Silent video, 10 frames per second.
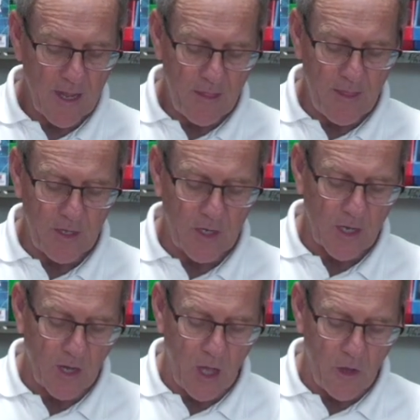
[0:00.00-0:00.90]
then you
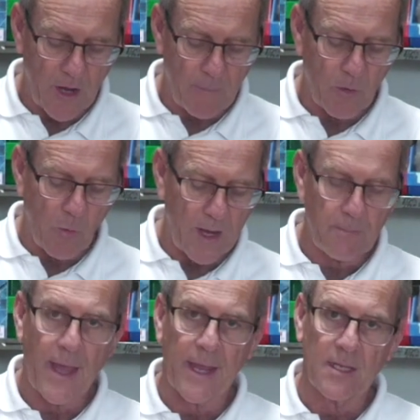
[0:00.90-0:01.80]
can load up the weight
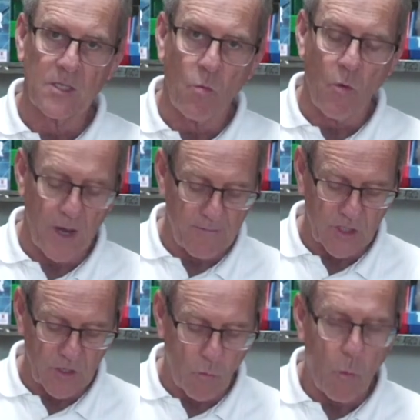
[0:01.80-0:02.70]
packet to whatever
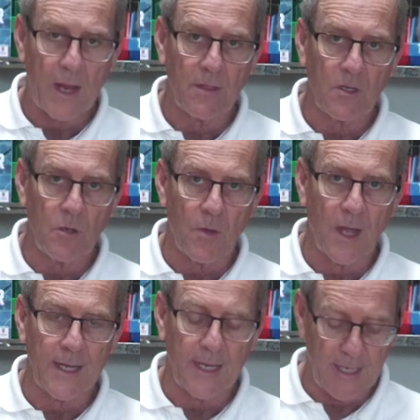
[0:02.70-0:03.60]
sort of weight that you
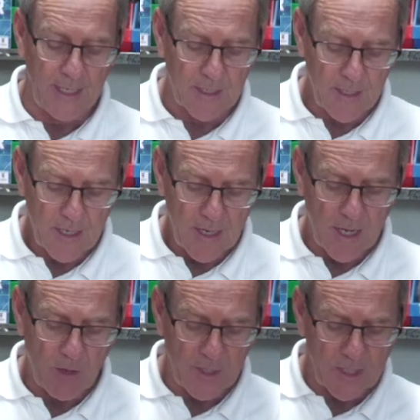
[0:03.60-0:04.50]
might need,
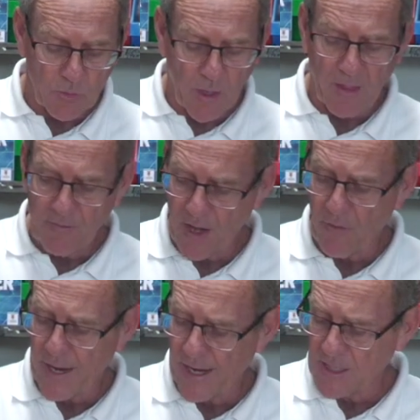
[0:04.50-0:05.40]
which is one of the
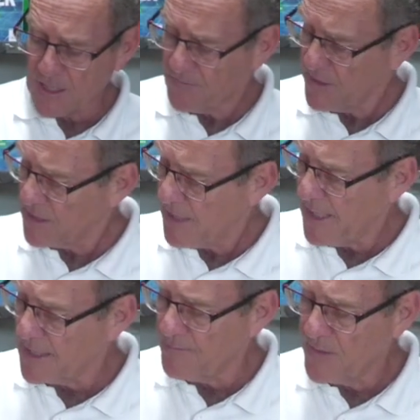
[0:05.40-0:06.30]
variations of this
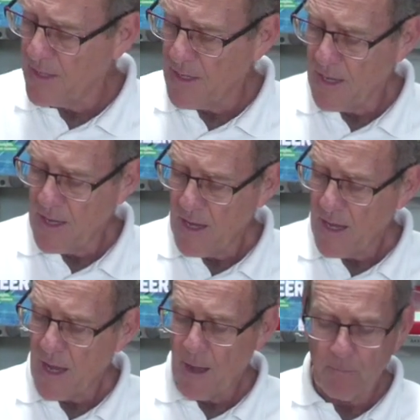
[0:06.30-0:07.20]
kit.
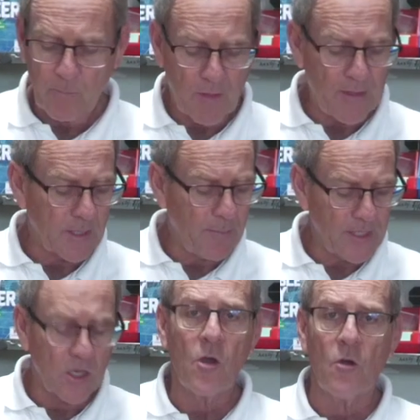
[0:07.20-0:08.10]
There's a
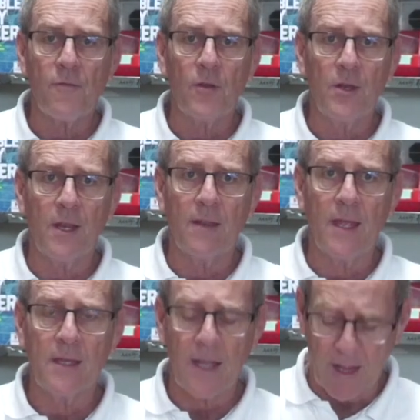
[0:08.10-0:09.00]
piece of core fruit in
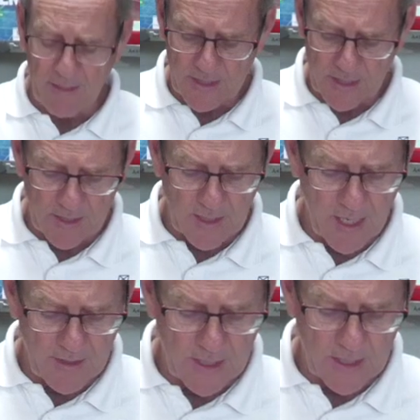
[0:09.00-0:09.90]
there, and this
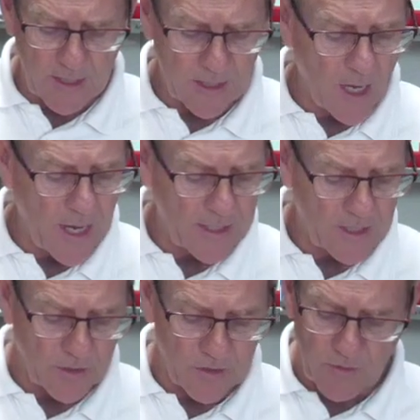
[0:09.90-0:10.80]
is designed
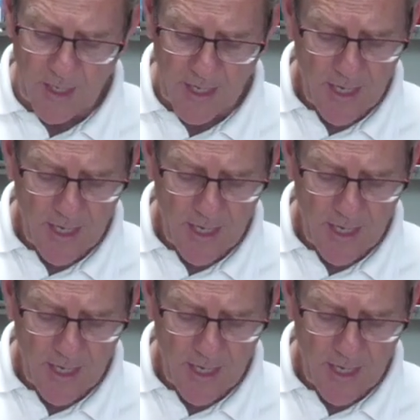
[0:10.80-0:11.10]
to